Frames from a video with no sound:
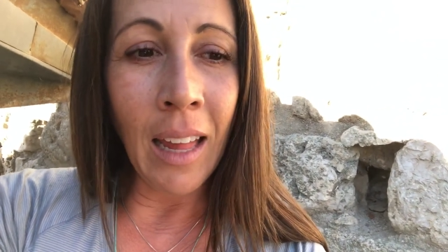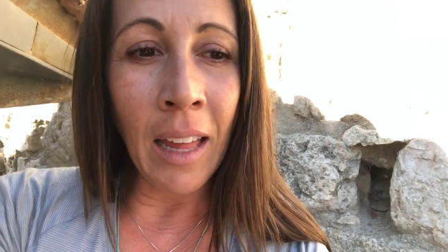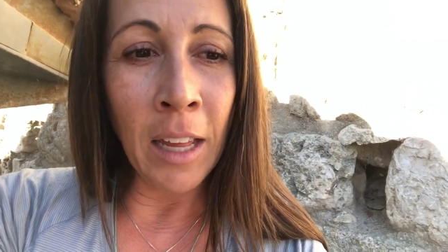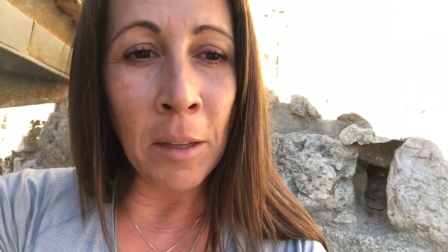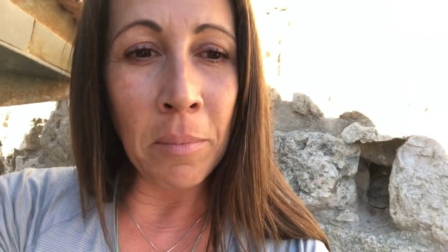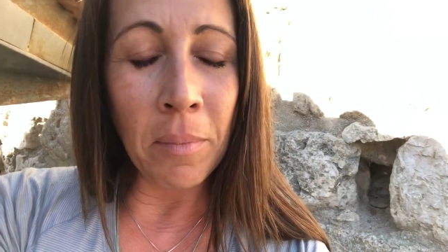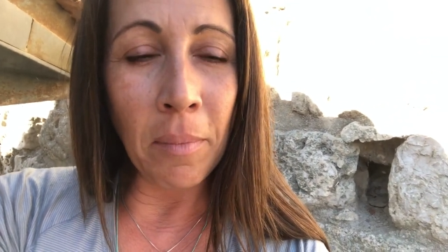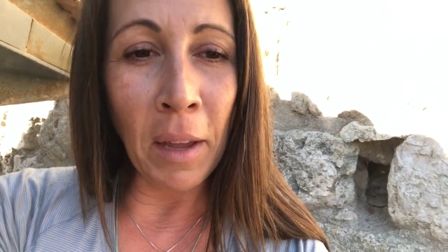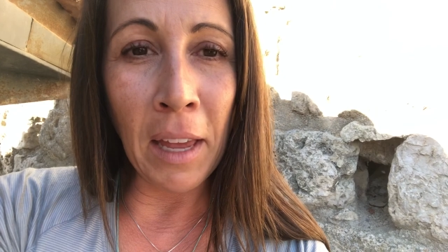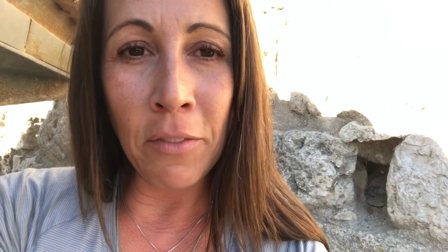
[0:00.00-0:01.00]

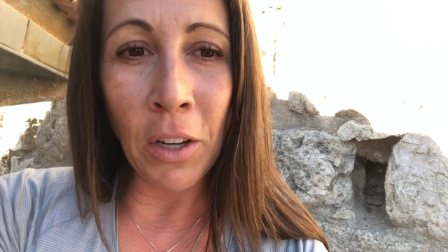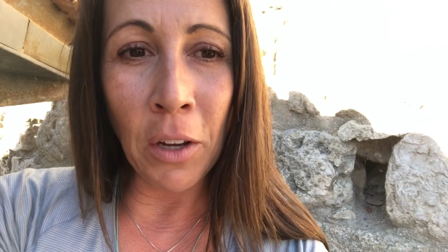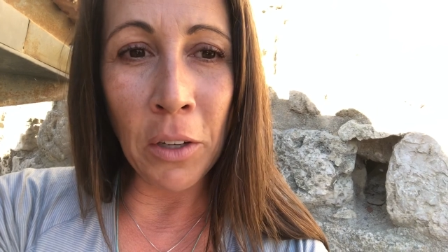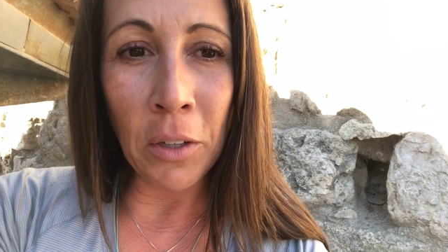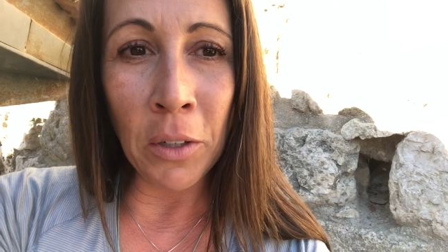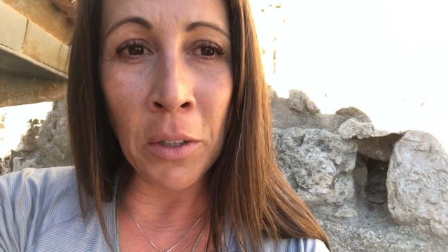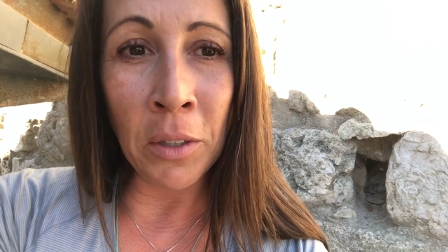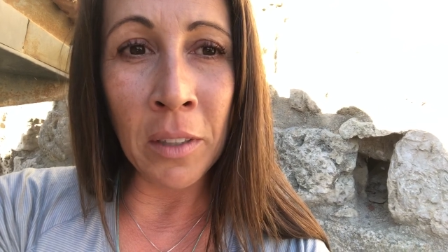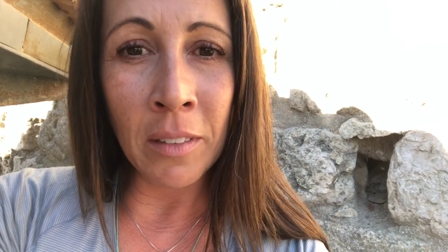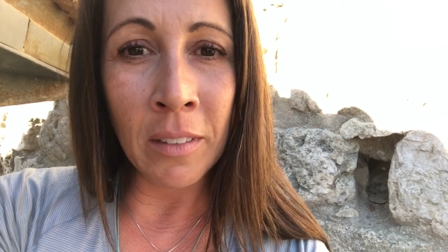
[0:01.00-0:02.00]
I have not
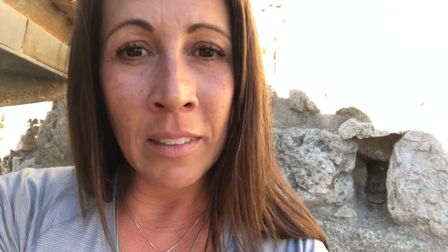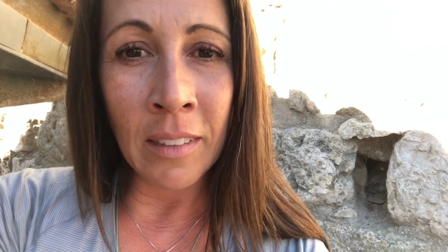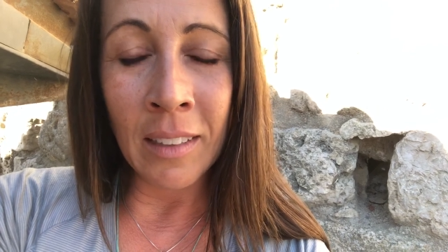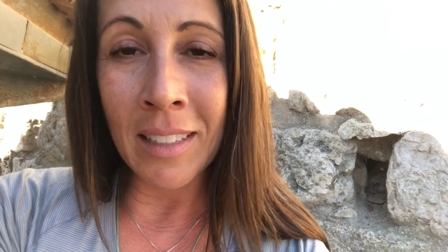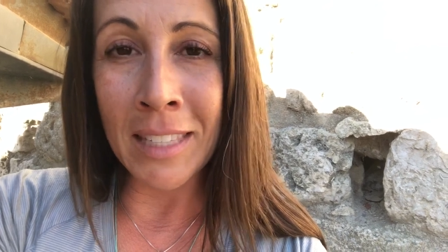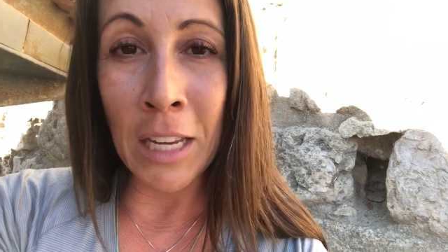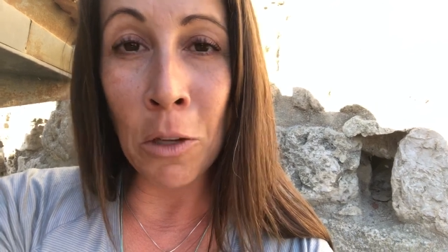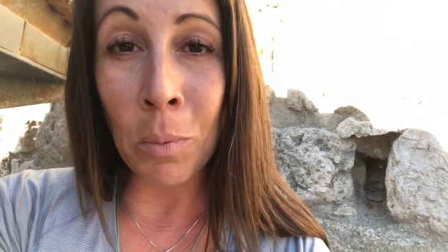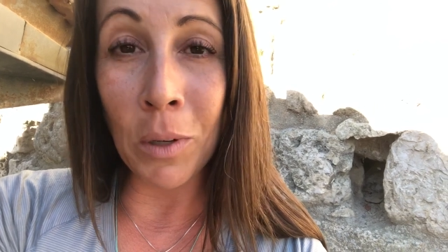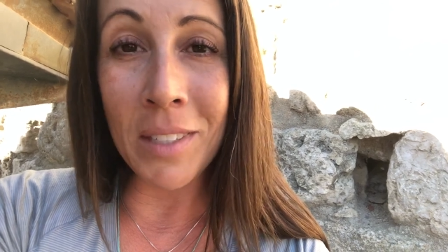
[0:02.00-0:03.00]
heard a
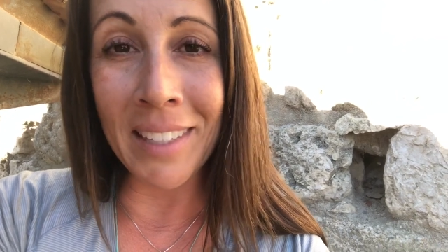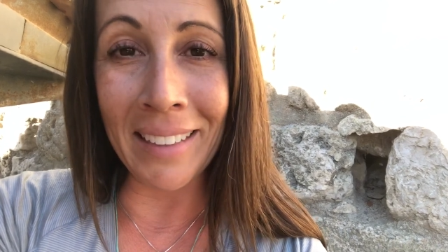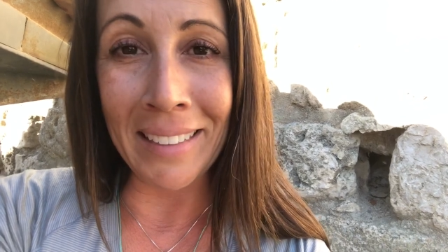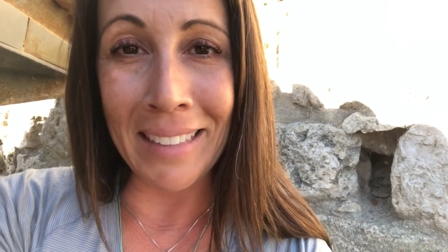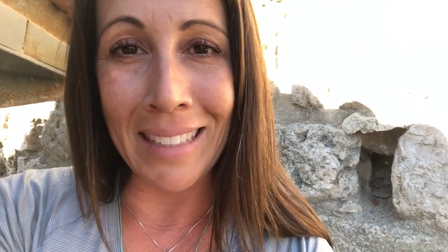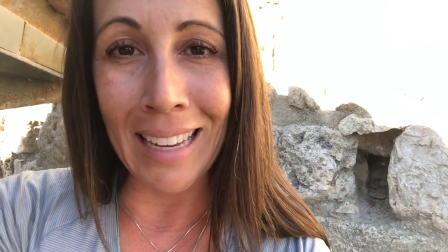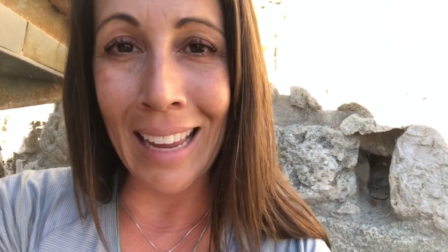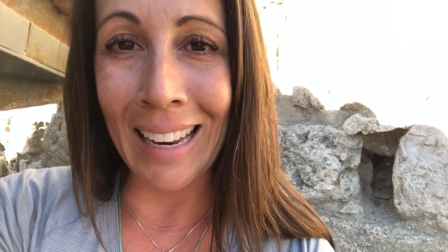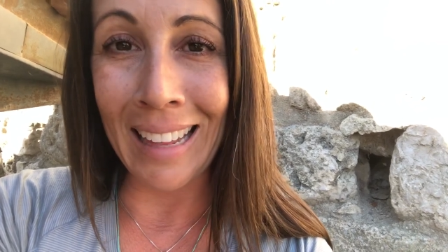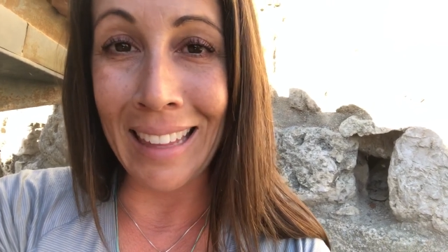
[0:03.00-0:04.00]
single person
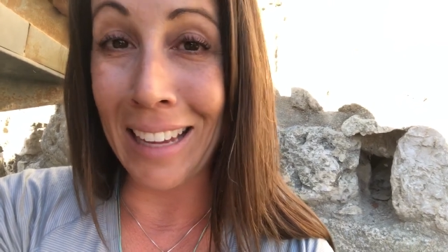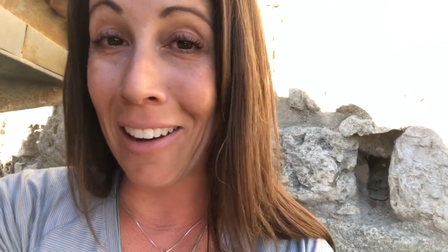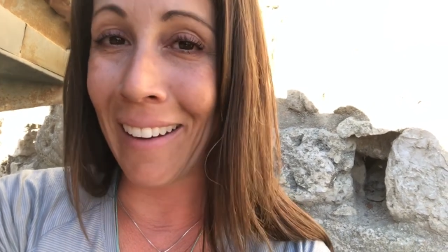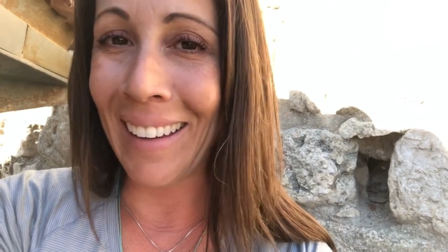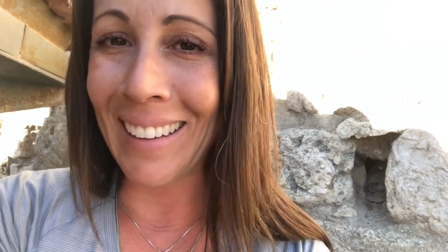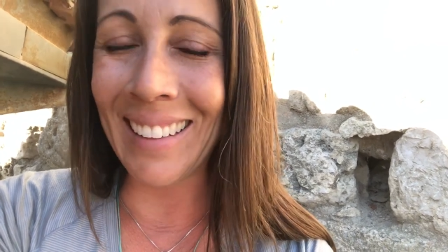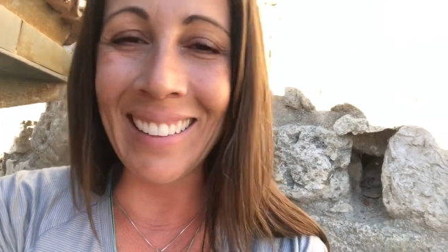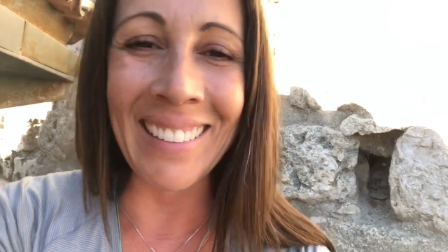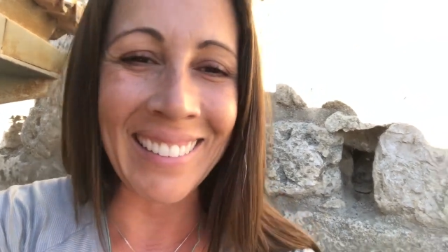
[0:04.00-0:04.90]
say anything kind.